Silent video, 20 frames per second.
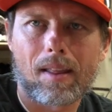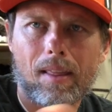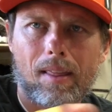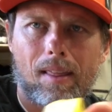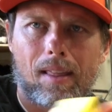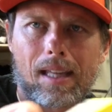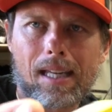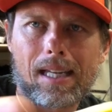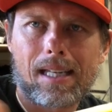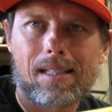
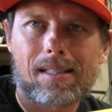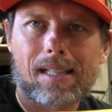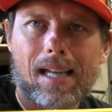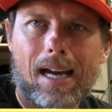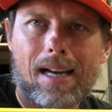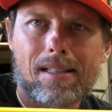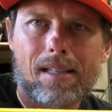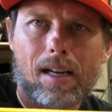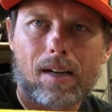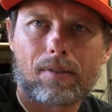These
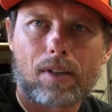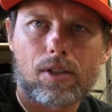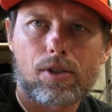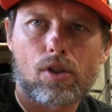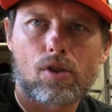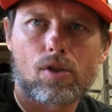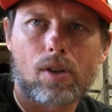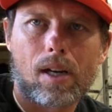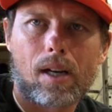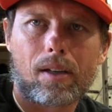guys out of
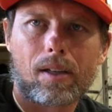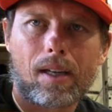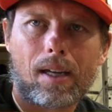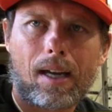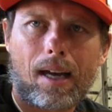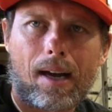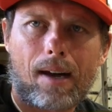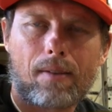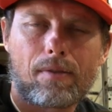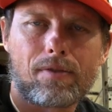Australia
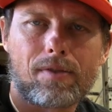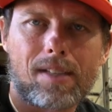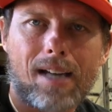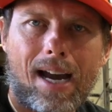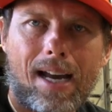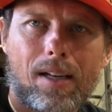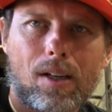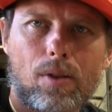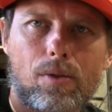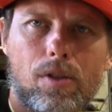have
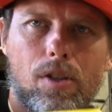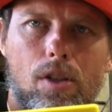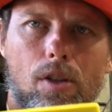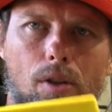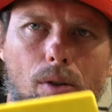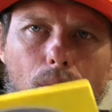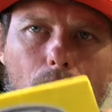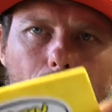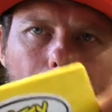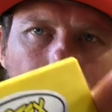
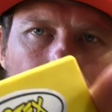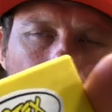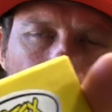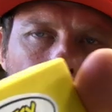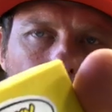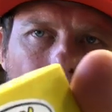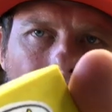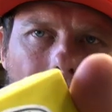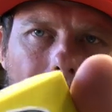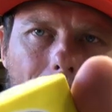dyno-tuned a
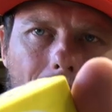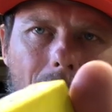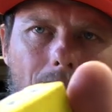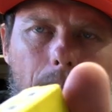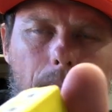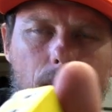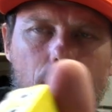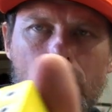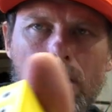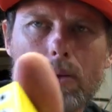bike,
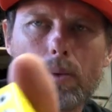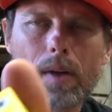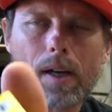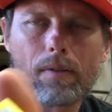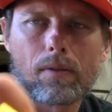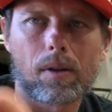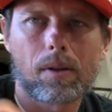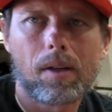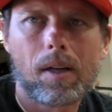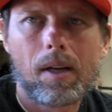a particular
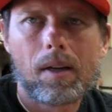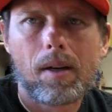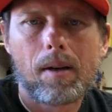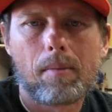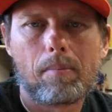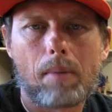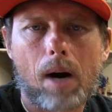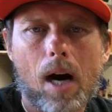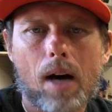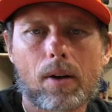whatever
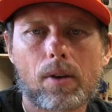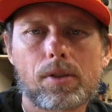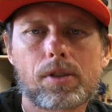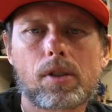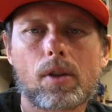model.